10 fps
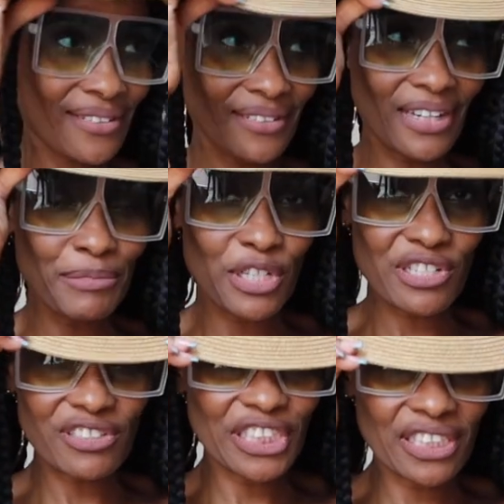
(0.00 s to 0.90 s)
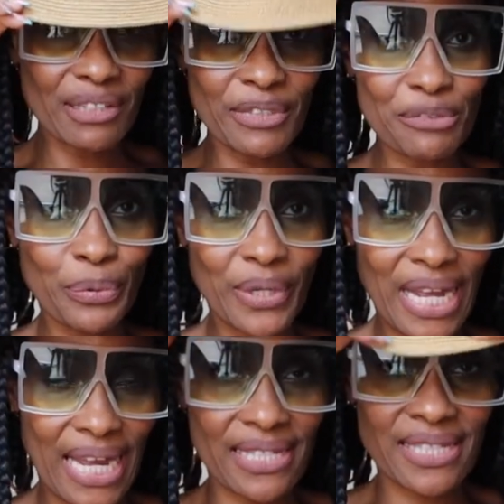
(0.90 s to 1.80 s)
I'll be crushing up these poor
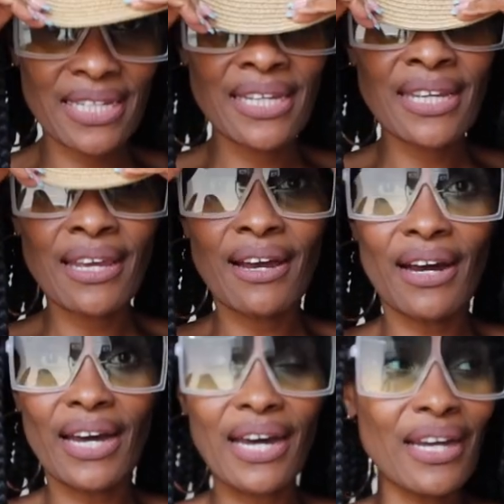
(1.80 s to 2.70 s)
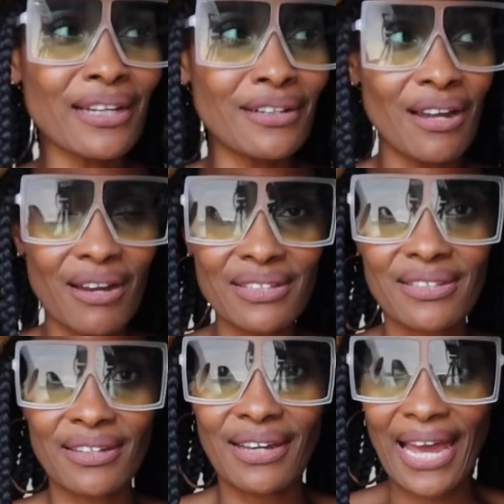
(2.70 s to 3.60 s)
hats. I
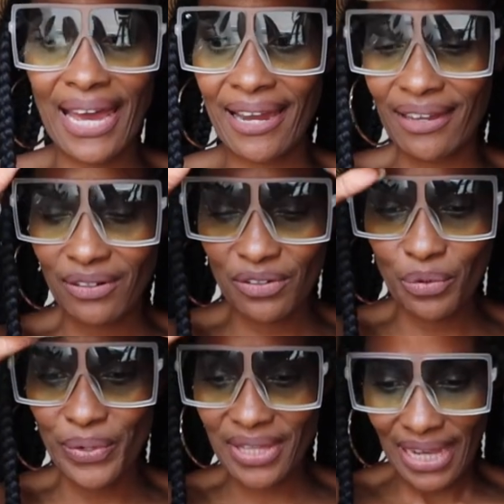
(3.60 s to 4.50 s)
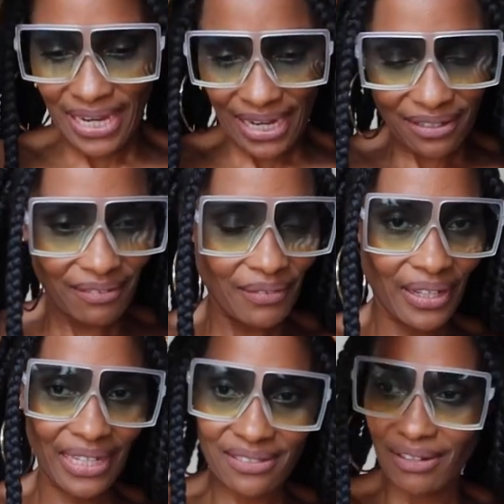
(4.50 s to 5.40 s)
lost a hat. I don't know where that hat
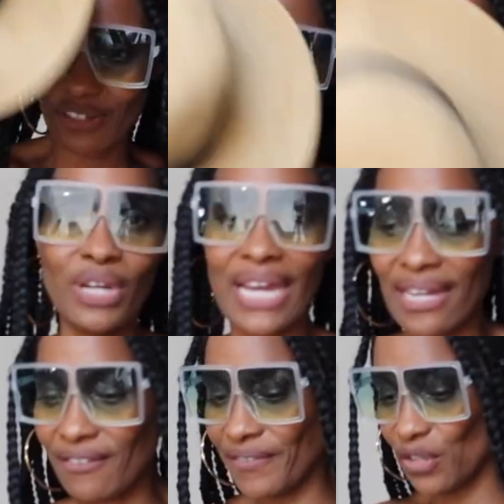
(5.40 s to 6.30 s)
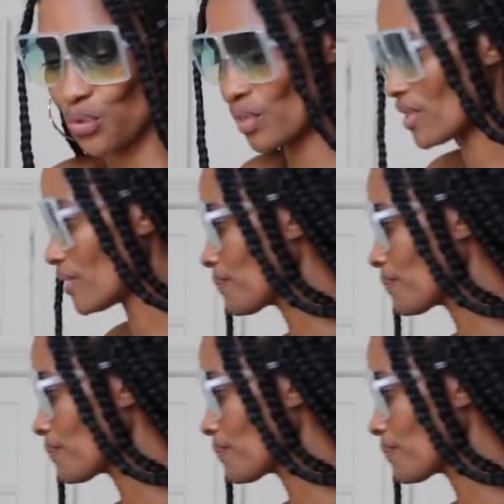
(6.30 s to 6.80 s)
has gone to. I had a fedora.